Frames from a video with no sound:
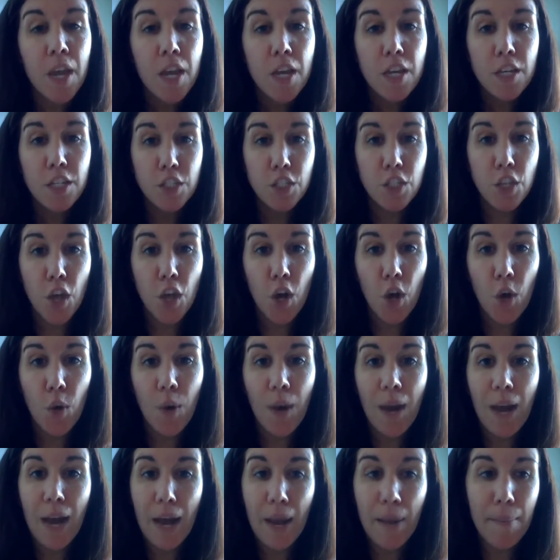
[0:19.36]
So
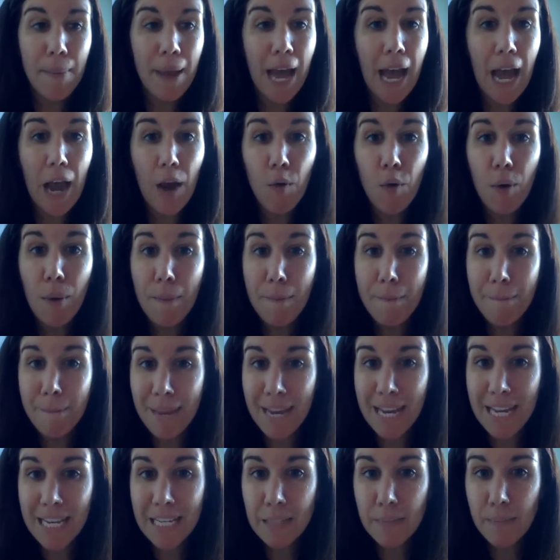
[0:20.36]
our
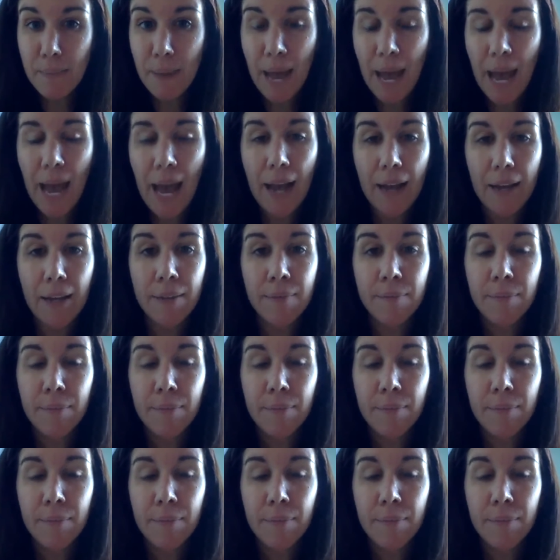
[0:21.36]
base pack